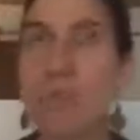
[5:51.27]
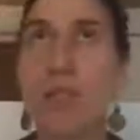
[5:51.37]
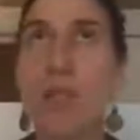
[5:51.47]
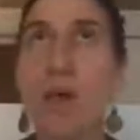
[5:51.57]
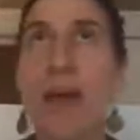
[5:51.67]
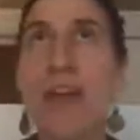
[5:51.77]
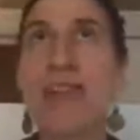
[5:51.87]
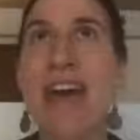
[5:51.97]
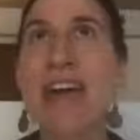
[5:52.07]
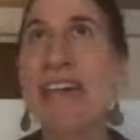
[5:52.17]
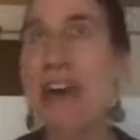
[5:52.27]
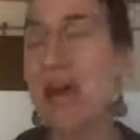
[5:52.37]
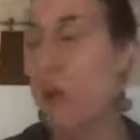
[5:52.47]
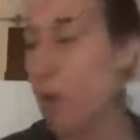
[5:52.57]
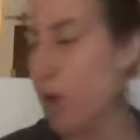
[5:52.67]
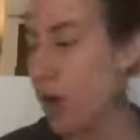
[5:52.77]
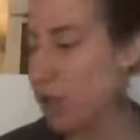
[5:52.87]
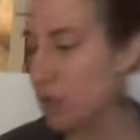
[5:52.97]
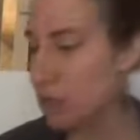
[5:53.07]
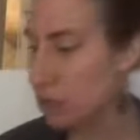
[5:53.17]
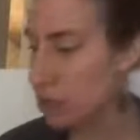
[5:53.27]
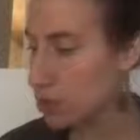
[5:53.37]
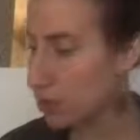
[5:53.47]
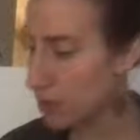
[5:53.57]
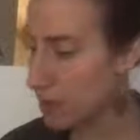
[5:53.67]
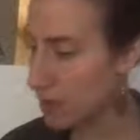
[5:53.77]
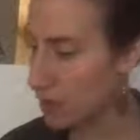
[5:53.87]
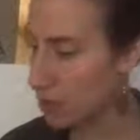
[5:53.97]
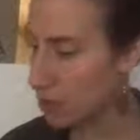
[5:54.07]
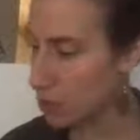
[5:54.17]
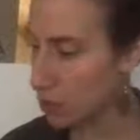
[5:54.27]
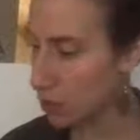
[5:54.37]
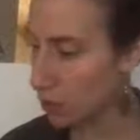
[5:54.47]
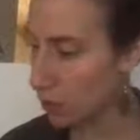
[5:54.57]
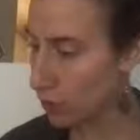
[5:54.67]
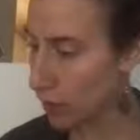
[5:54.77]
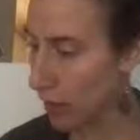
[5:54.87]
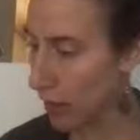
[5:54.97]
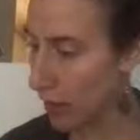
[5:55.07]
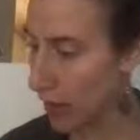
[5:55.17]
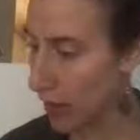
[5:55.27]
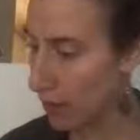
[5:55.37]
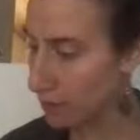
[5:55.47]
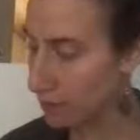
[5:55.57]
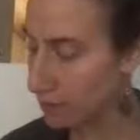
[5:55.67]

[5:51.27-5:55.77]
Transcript: Okay, so, and then I wanted to speak to,